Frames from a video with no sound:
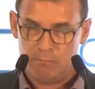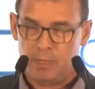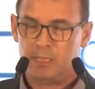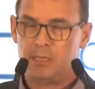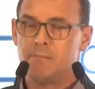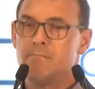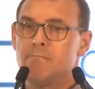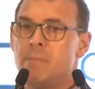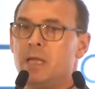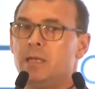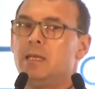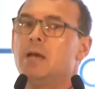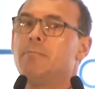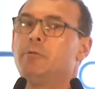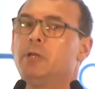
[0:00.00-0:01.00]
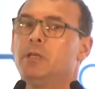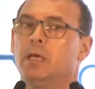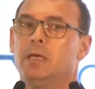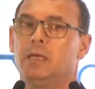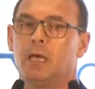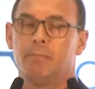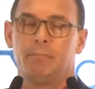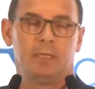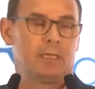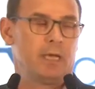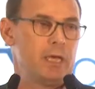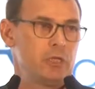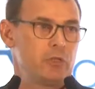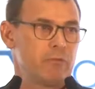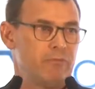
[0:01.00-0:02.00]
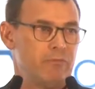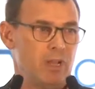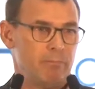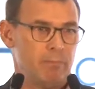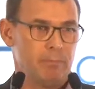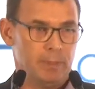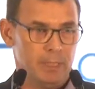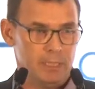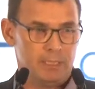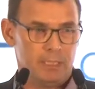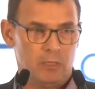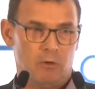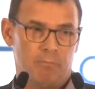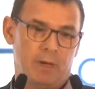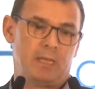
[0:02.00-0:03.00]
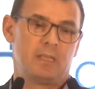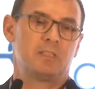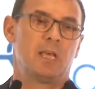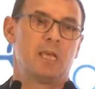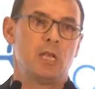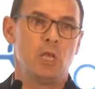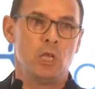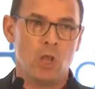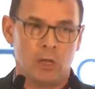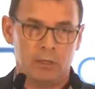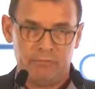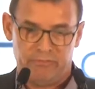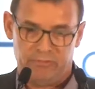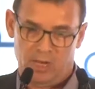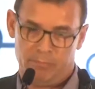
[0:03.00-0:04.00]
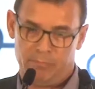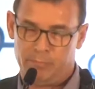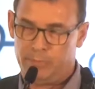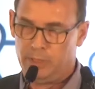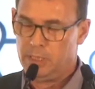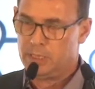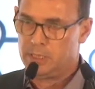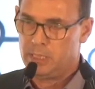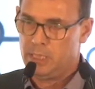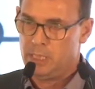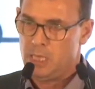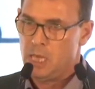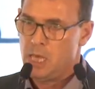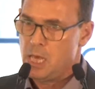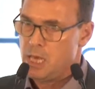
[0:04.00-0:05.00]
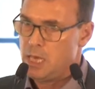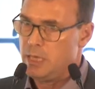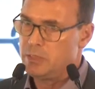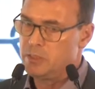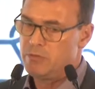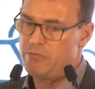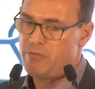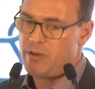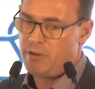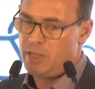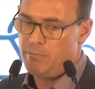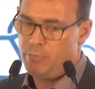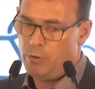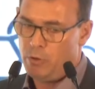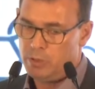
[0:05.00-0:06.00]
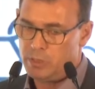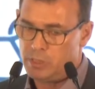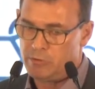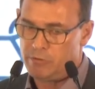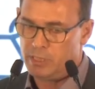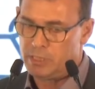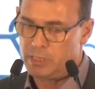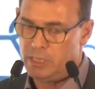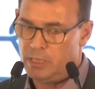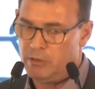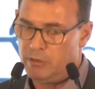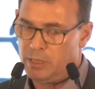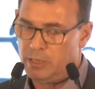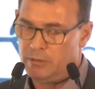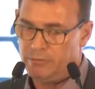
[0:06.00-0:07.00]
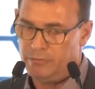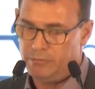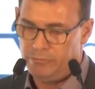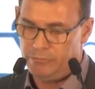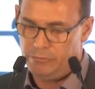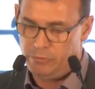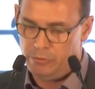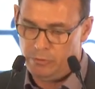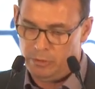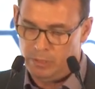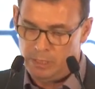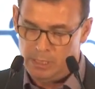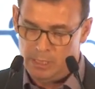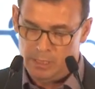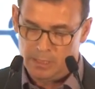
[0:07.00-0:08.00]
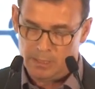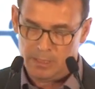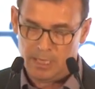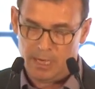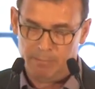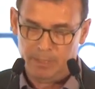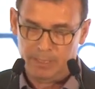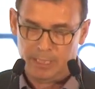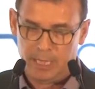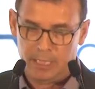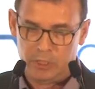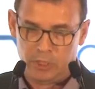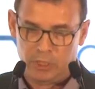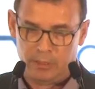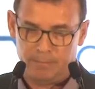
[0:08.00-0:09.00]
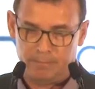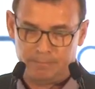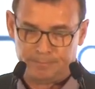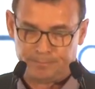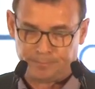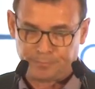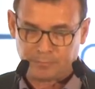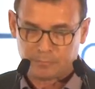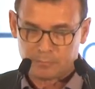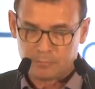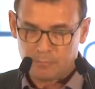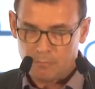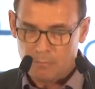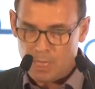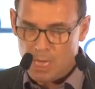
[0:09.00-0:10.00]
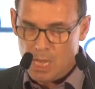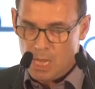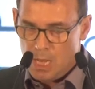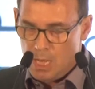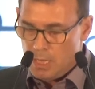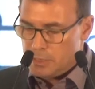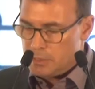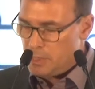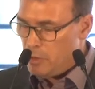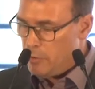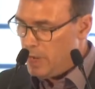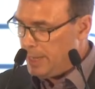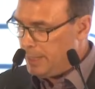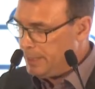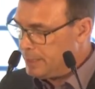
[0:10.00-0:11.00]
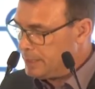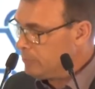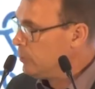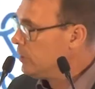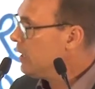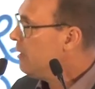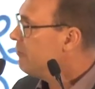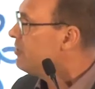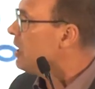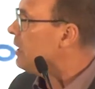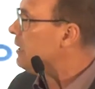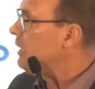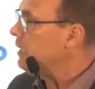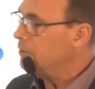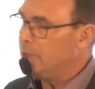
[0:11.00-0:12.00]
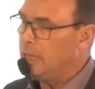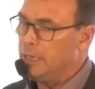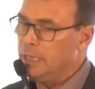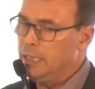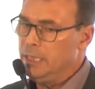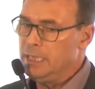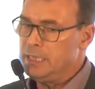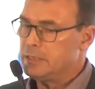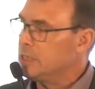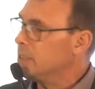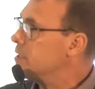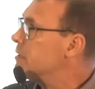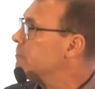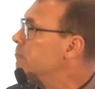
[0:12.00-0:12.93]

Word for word: but in many applica application, flammability, or better say non-flammability, is a very important criteria for the application. So, and what I've done here, I listed